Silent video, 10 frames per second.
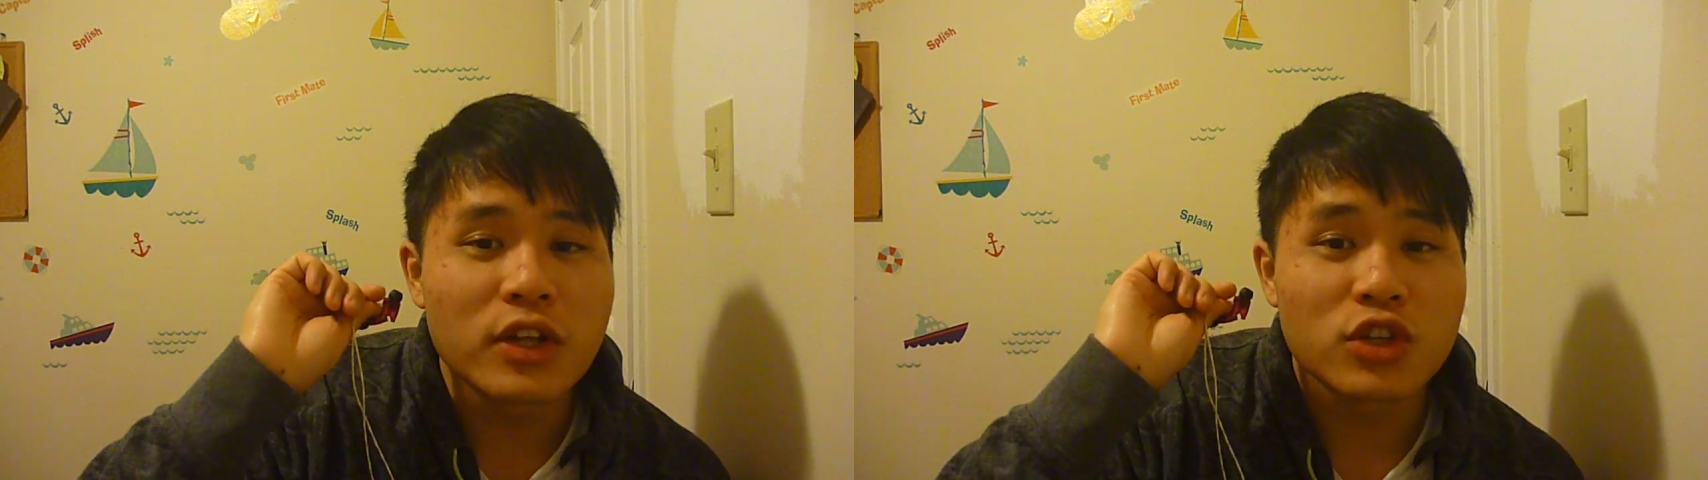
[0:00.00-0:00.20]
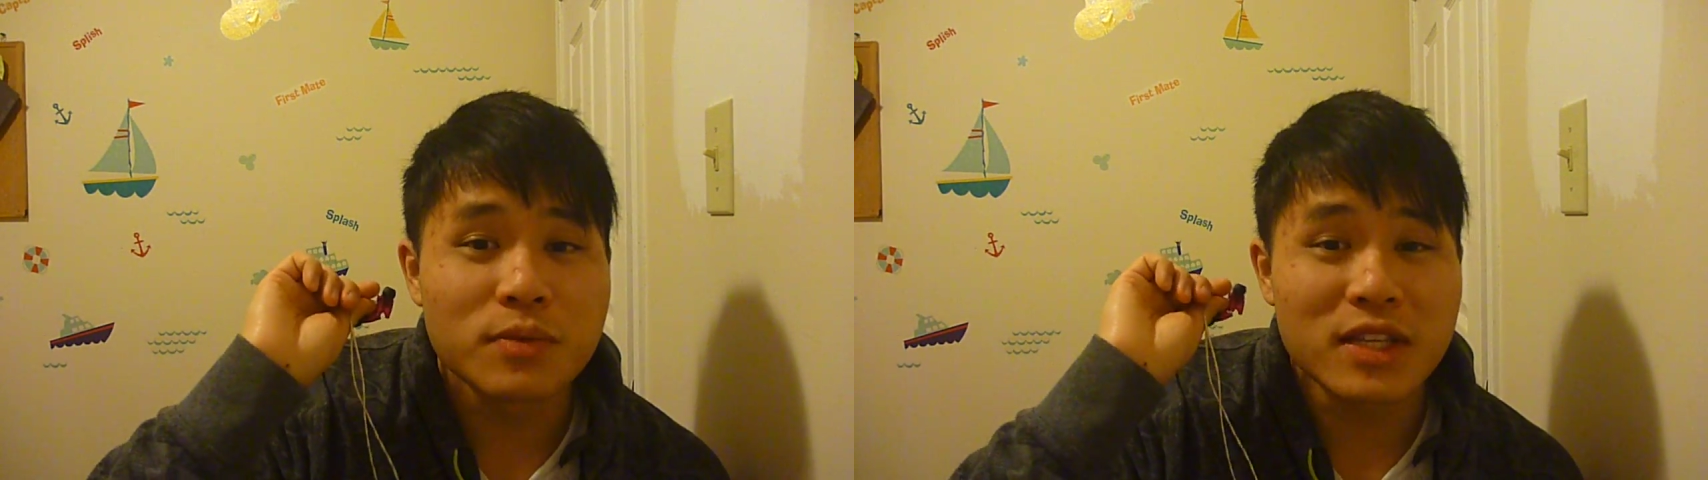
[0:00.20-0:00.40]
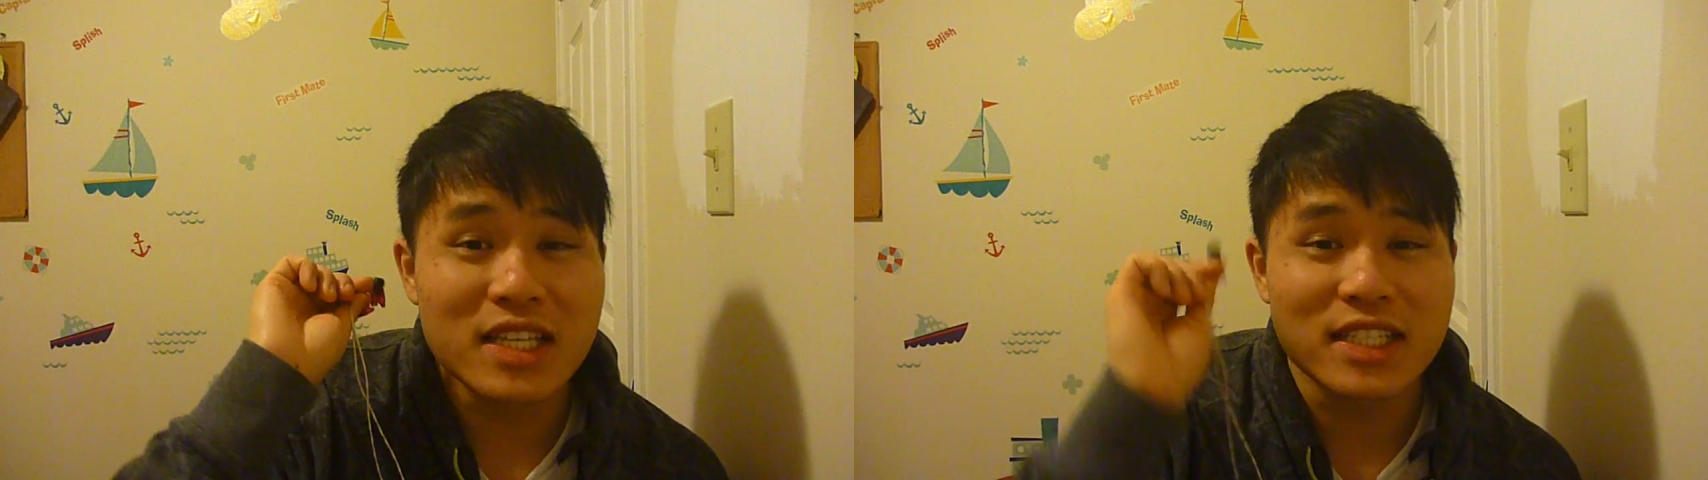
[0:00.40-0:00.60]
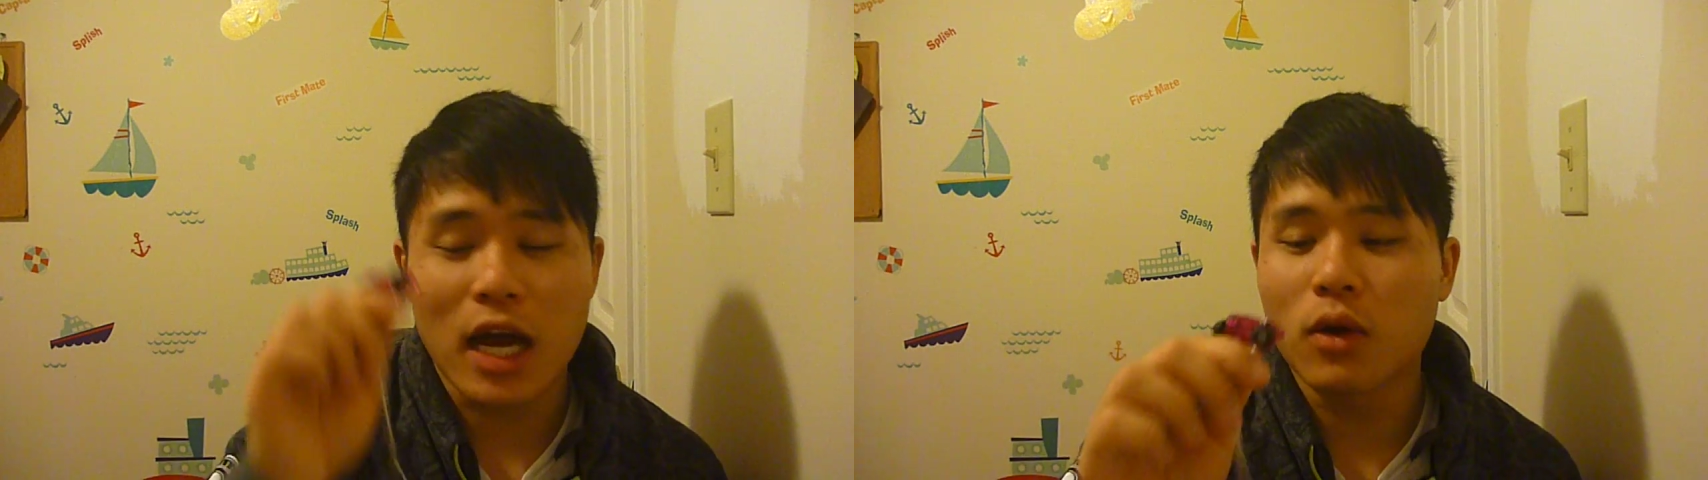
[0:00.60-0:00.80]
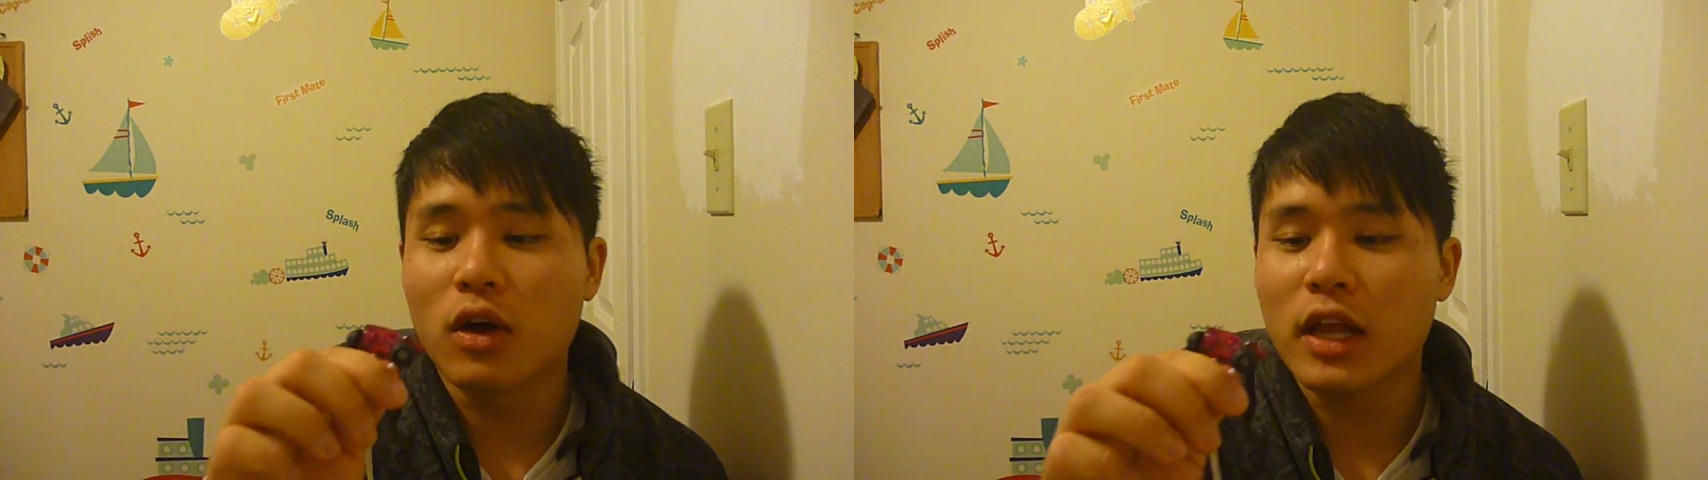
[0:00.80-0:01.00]
in terms of the
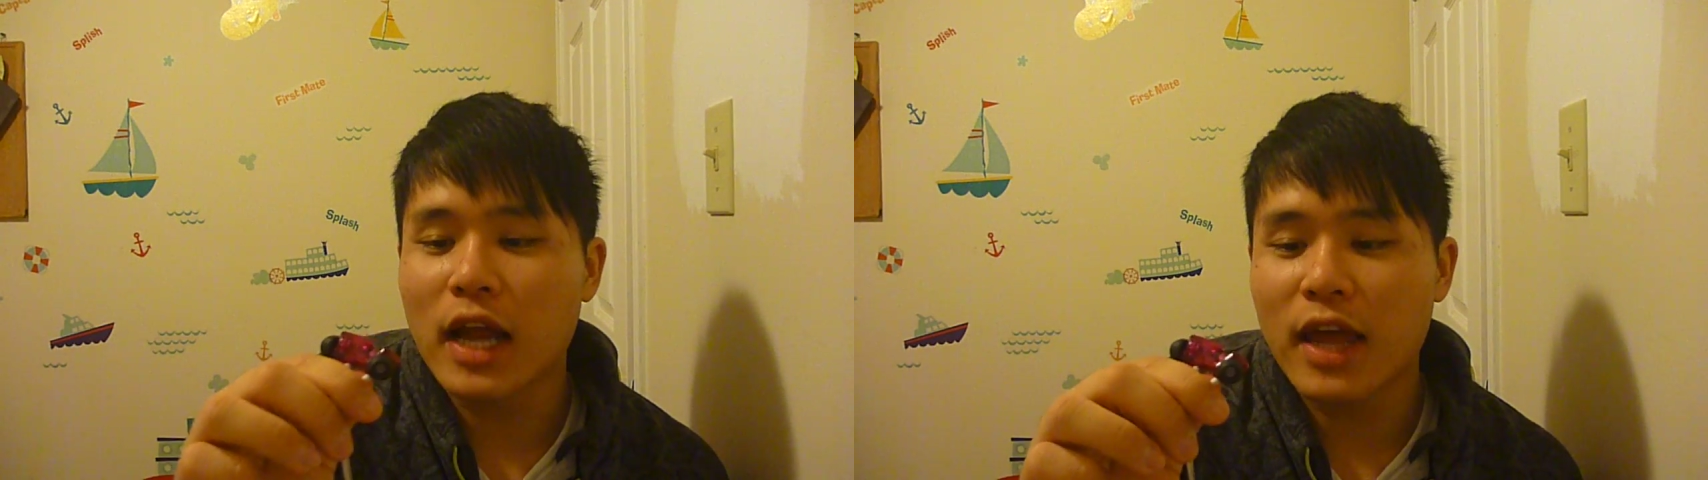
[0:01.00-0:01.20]
sound quality,